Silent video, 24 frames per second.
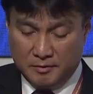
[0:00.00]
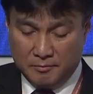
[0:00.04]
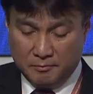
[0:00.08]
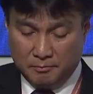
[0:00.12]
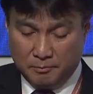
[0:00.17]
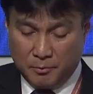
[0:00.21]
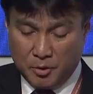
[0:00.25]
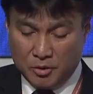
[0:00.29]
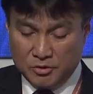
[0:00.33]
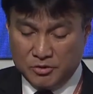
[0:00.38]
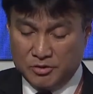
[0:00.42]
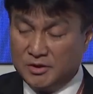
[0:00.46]

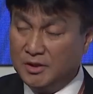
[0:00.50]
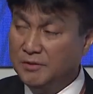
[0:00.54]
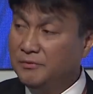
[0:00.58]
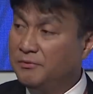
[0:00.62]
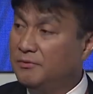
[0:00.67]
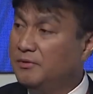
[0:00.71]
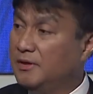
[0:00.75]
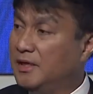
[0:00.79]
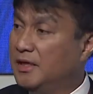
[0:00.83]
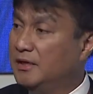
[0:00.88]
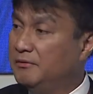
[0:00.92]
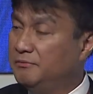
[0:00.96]
positive
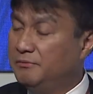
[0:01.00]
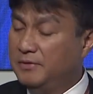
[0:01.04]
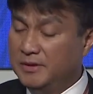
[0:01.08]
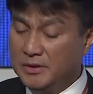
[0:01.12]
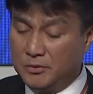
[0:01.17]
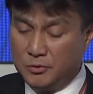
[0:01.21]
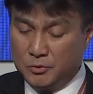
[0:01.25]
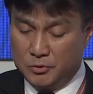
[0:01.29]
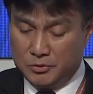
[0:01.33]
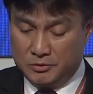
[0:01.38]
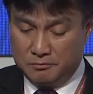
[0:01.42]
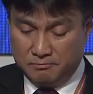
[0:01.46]

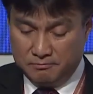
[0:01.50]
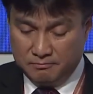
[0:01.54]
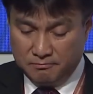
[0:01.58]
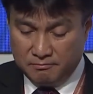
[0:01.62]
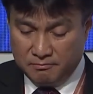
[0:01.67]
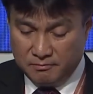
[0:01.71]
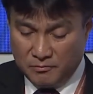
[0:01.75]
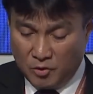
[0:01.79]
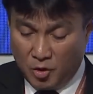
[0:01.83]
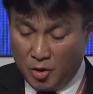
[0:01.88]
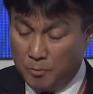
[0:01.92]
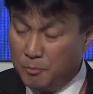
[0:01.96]
livelihood
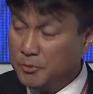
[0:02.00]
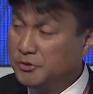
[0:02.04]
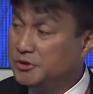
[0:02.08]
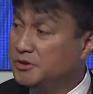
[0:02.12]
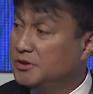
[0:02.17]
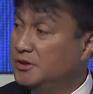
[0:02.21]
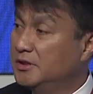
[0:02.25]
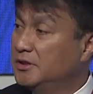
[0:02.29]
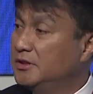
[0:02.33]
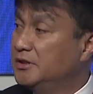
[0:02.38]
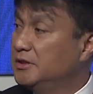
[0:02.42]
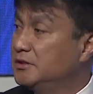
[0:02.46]

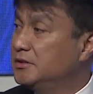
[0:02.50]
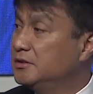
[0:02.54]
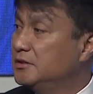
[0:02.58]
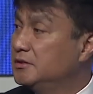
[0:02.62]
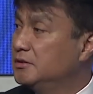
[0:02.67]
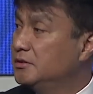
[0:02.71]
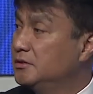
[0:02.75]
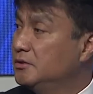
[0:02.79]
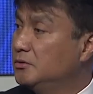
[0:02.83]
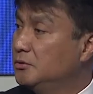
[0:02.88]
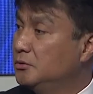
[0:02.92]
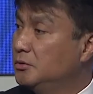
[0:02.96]
opportunities
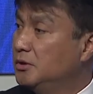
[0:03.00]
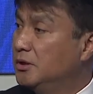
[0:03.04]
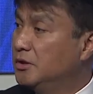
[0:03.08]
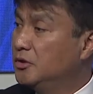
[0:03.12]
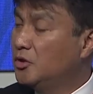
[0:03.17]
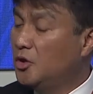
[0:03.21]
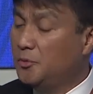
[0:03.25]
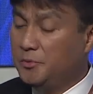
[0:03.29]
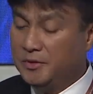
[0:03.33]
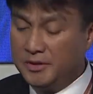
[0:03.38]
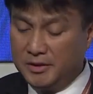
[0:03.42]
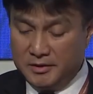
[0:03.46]
to the
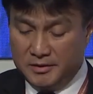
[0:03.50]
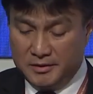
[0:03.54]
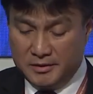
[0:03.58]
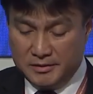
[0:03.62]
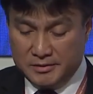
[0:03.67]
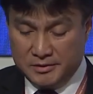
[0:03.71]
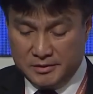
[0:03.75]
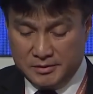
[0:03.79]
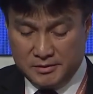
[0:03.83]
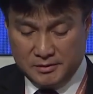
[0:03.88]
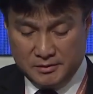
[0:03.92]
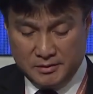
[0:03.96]

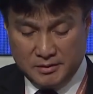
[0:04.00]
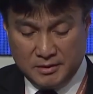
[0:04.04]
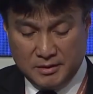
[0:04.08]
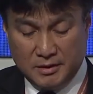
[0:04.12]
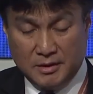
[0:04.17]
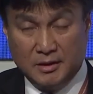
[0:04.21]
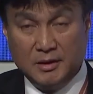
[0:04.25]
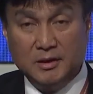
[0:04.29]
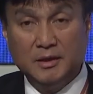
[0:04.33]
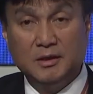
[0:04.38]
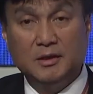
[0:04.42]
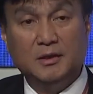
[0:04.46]
communities
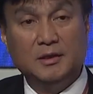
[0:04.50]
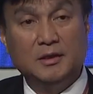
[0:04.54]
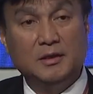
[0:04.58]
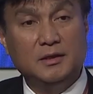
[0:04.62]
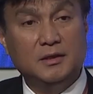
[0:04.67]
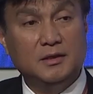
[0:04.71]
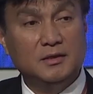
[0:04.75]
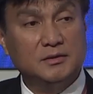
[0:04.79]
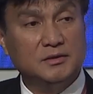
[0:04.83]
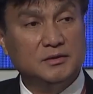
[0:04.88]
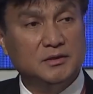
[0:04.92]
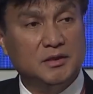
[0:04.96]
in
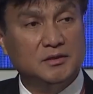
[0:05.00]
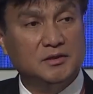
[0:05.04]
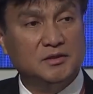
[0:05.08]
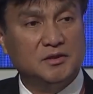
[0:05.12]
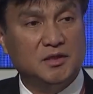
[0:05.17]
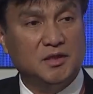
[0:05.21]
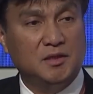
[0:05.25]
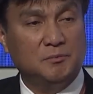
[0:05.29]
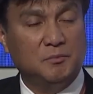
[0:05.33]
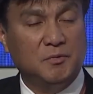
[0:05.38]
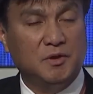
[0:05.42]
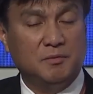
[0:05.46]
a
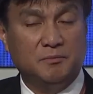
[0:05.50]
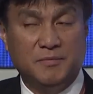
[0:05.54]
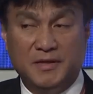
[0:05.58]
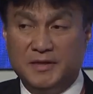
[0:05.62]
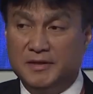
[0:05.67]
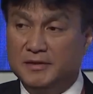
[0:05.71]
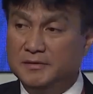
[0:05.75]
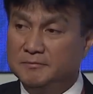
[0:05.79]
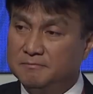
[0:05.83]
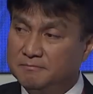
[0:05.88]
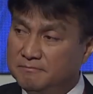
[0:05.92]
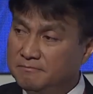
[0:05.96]
sustainable
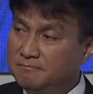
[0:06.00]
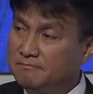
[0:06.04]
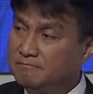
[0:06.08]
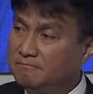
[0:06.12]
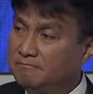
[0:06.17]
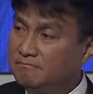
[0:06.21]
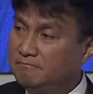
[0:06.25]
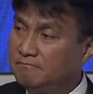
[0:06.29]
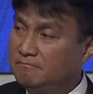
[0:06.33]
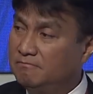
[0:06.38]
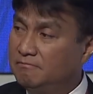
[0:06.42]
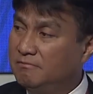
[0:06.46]
manner.
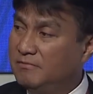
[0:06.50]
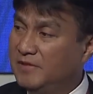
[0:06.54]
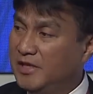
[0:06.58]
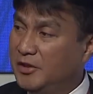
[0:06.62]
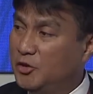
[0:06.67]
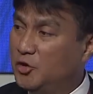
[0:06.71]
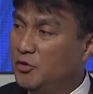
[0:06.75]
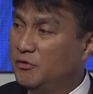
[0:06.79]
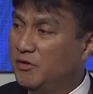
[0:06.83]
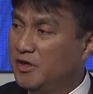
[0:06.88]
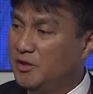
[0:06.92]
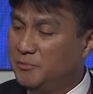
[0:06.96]
Thank
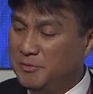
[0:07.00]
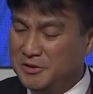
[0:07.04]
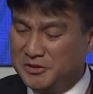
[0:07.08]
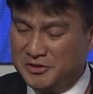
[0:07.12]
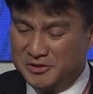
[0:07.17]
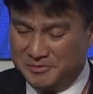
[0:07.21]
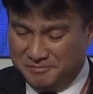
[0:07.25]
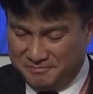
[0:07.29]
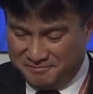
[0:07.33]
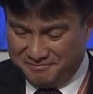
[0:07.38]
you very much.